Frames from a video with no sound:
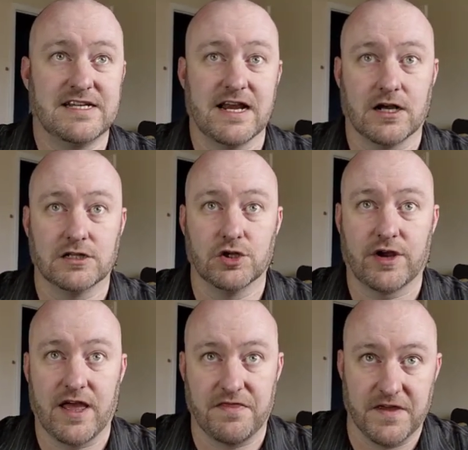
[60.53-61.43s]
and take a
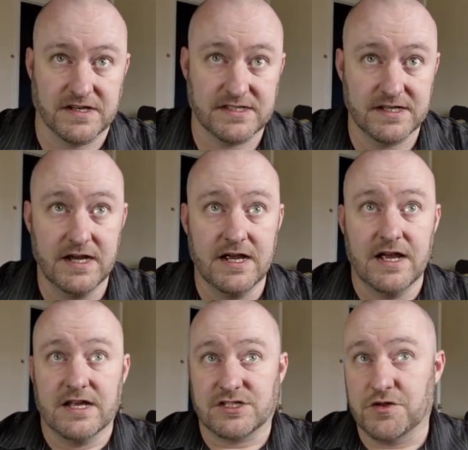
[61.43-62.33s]
look at this.
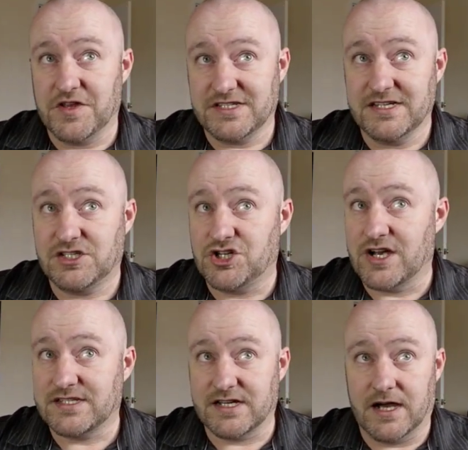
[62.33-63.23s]
So this is
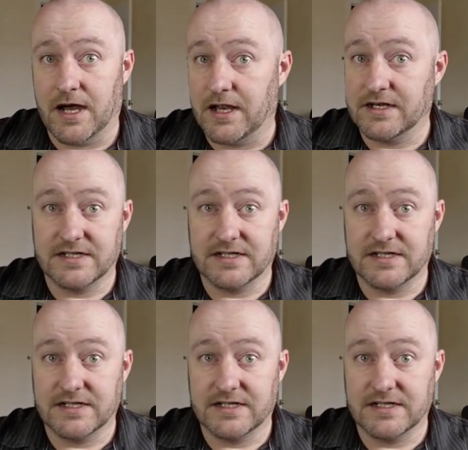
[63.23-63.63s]
just a